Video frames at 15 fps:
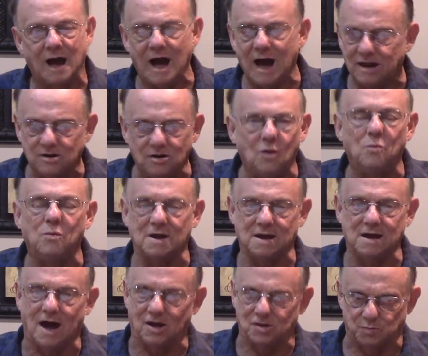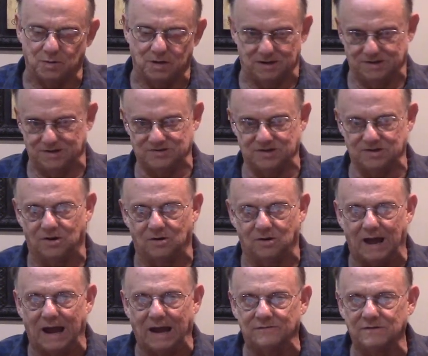I know what God's will is in their
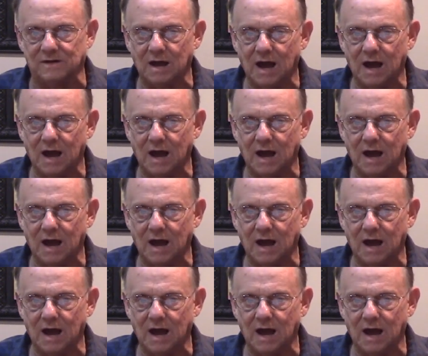life.